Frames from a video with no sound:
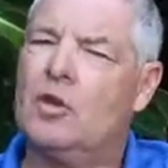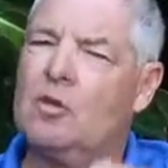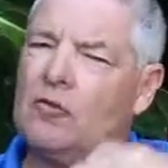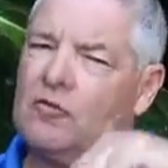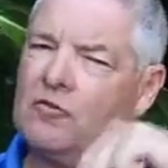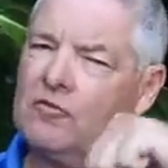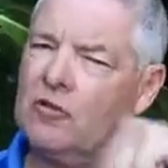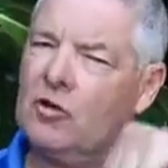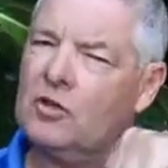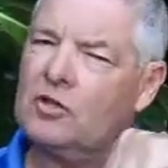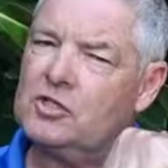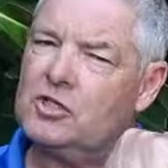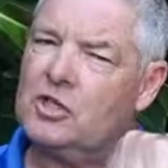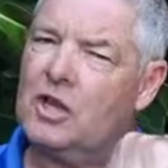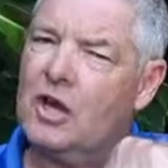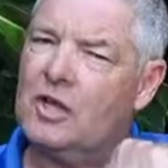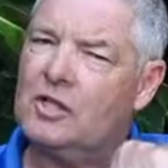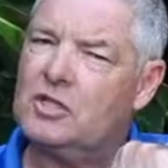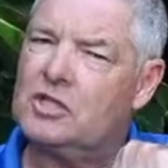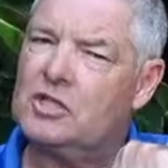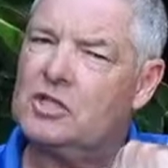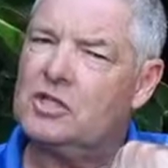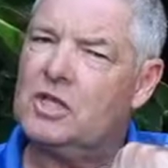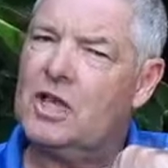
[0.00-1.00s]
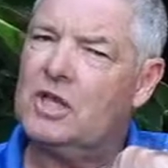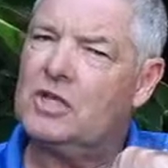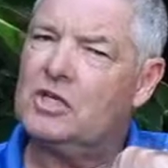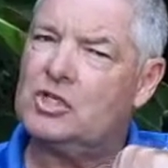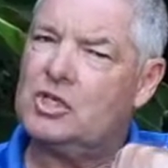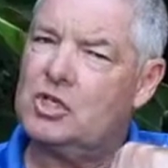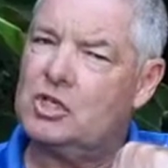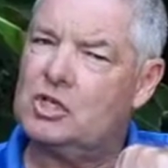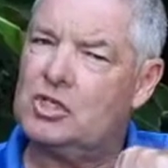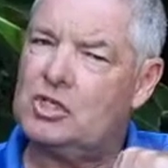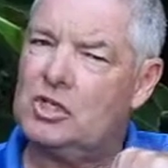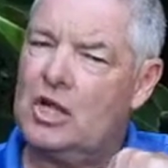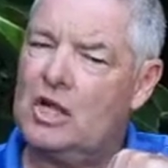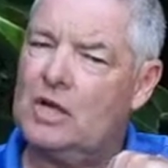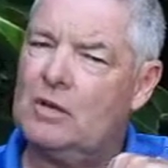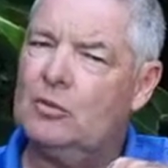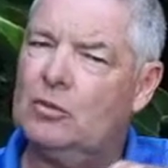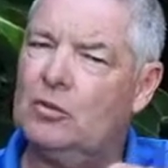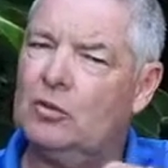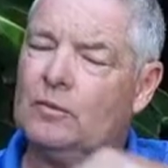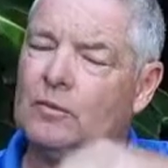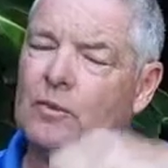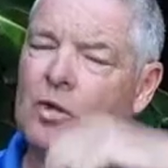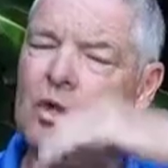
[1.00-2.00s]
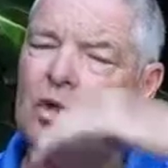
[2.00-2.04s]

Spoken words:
the front side stays stable.